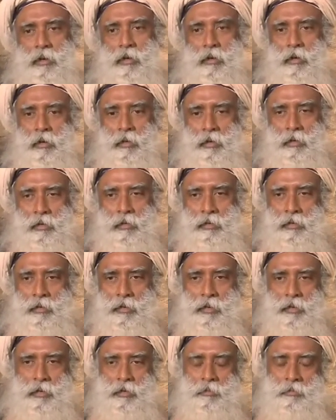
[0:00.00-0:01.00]
Or
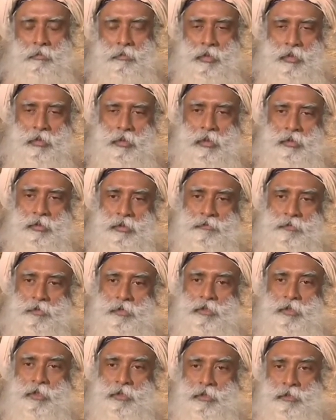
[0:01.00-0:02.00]
because of a
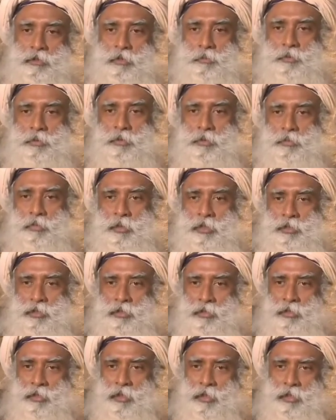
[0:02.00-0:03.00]
certain
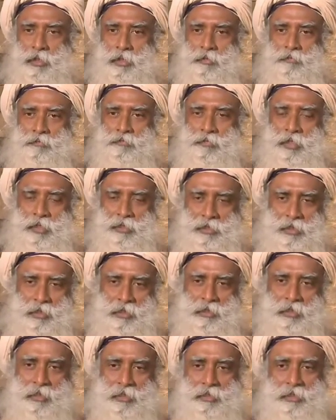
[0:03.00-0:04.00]
observation, if such
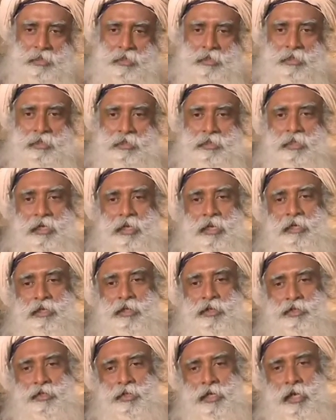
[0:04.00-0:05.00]
intensity is there in
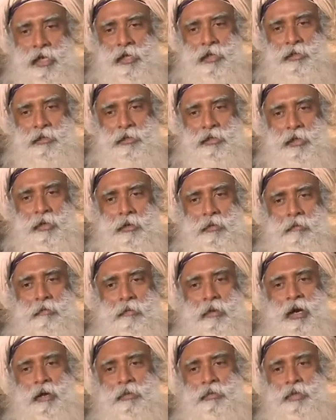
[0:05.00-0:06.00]
the child,
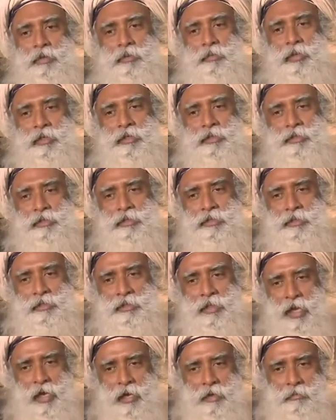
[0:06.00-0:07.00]
why would he waste his
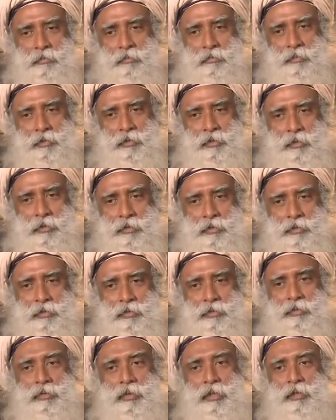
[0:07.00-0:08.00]
time
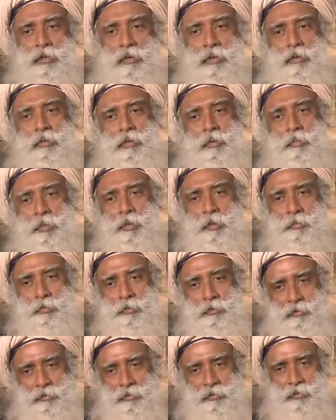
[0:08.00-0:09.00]
ruling over
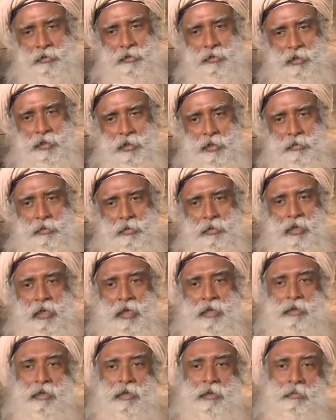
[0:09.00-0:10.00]
people? He would
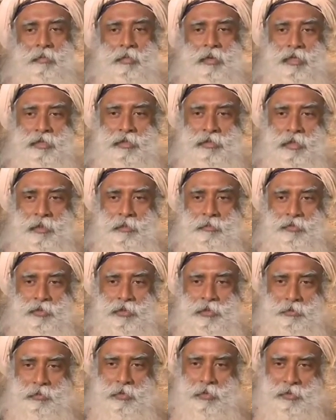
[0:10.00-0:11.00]
rather embrace them,
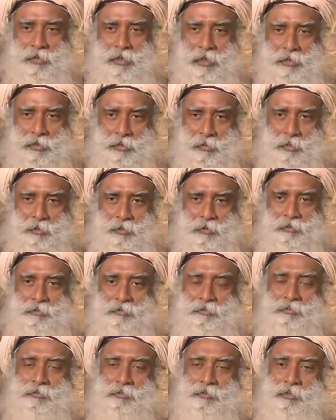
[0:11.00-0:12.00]
which is more sensible
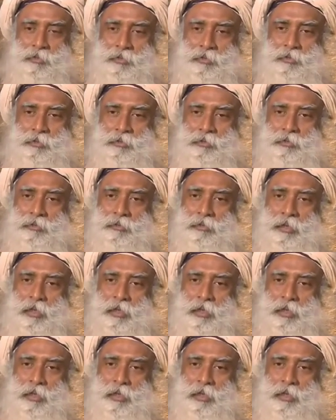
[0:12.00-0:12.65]
to do.